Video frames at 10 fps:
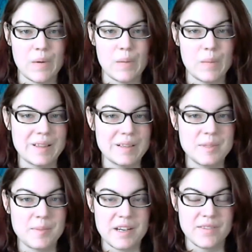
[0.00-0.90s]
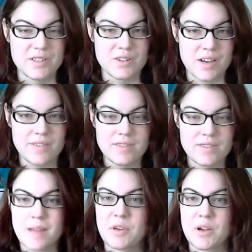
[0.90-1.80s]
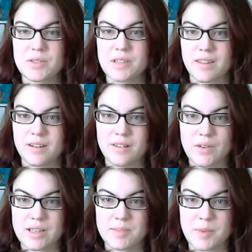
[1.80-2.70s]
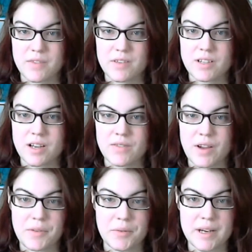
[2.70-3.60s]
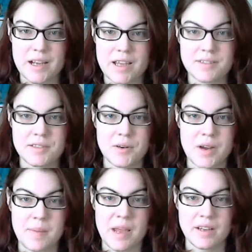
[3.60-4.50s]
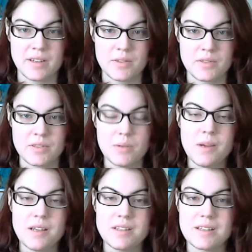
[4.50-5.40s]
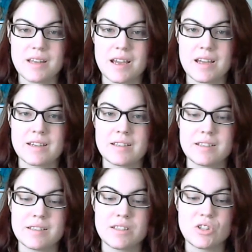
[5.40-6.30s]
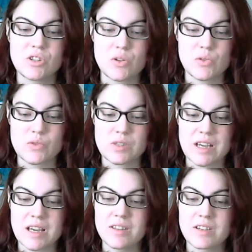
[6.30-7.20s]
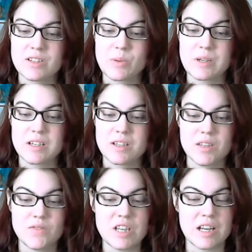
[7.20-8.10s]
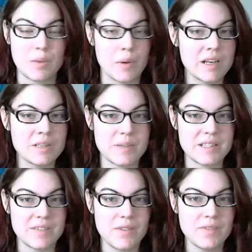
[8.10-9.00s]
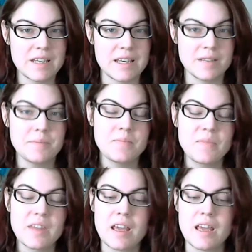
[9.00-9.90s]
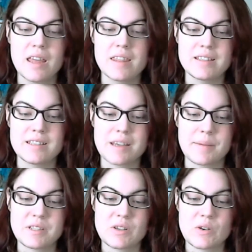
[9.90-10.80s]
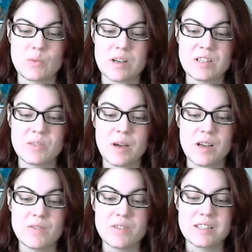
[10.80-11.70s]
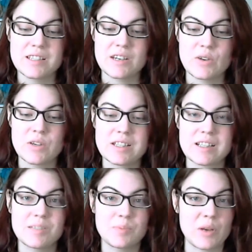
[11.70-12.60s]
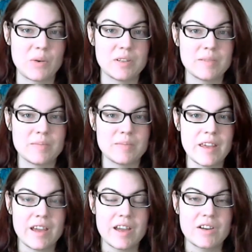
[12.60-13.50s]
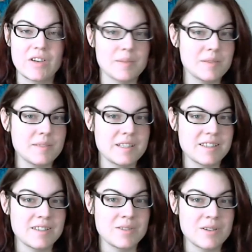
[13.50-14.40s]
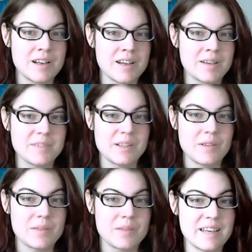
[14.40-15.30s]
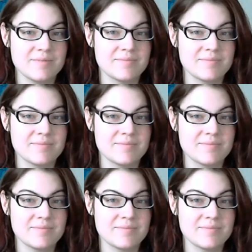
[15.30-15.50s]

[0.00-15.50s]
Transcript: Welcome to Bunniphish Crafts. I'm your host Heather, known as Bunniphish on Ravelry, Instagram, and YouTube. Today is Tuesday, the 20th of January, 2015. And this is episode 112, Secrets Explode. Grab some sticks and string and come sit with me.